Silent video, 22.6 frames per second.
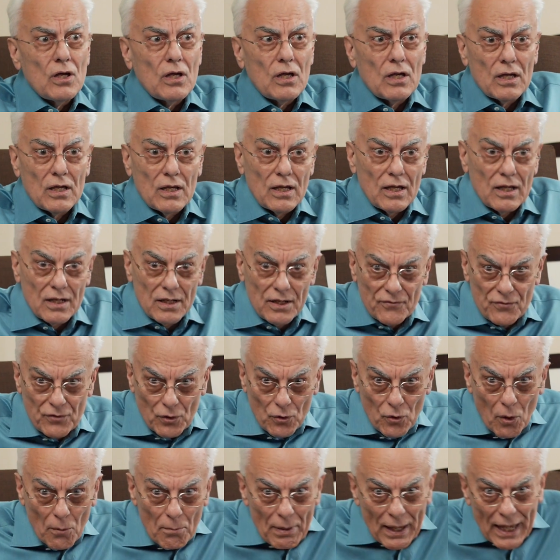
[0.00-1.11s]
And if you
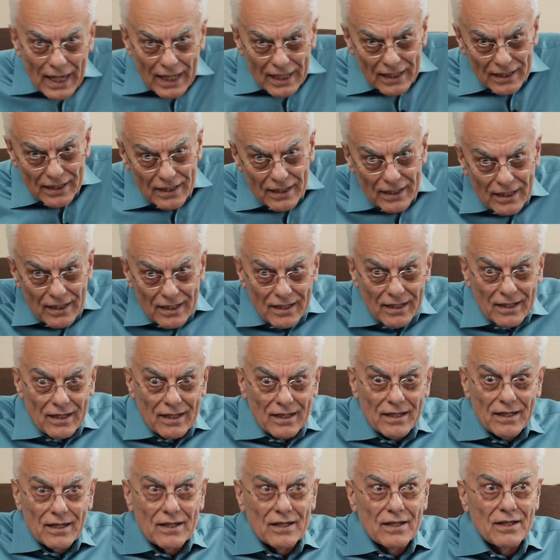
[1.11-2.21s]
go back in, in,
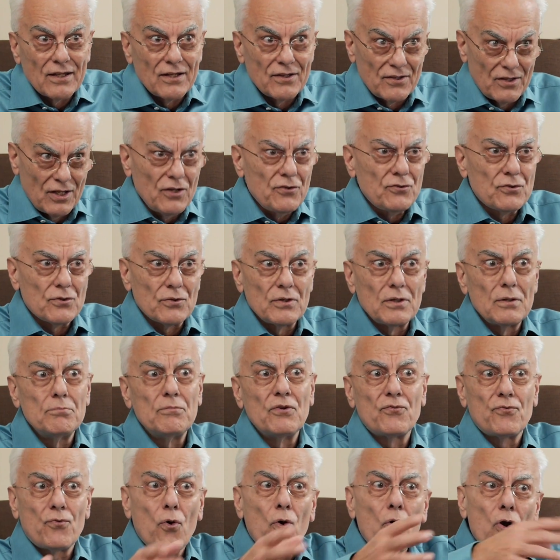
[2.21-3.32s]
in, in history,
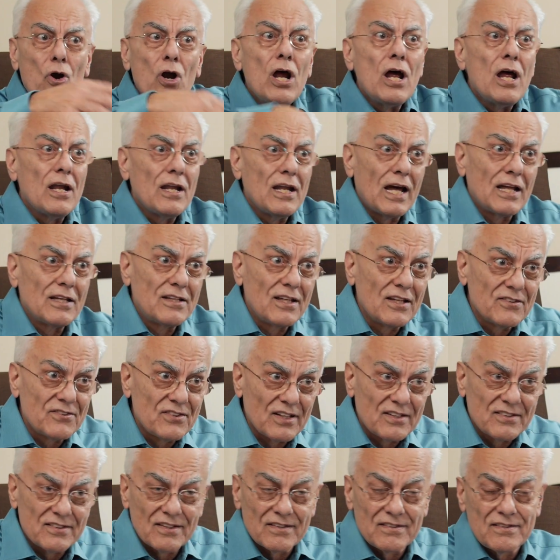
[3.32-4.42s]
before
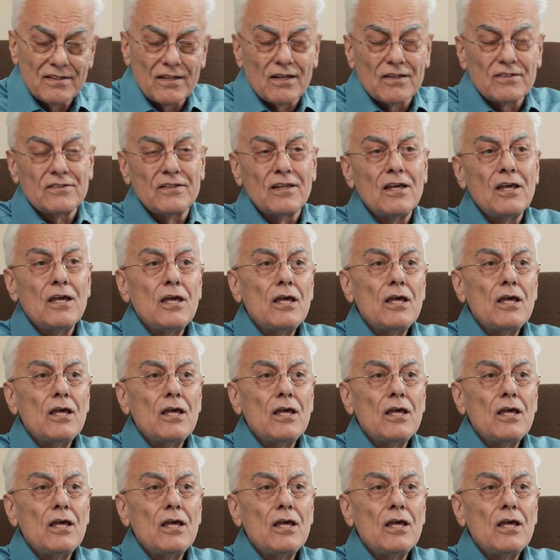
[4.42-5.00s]
1966,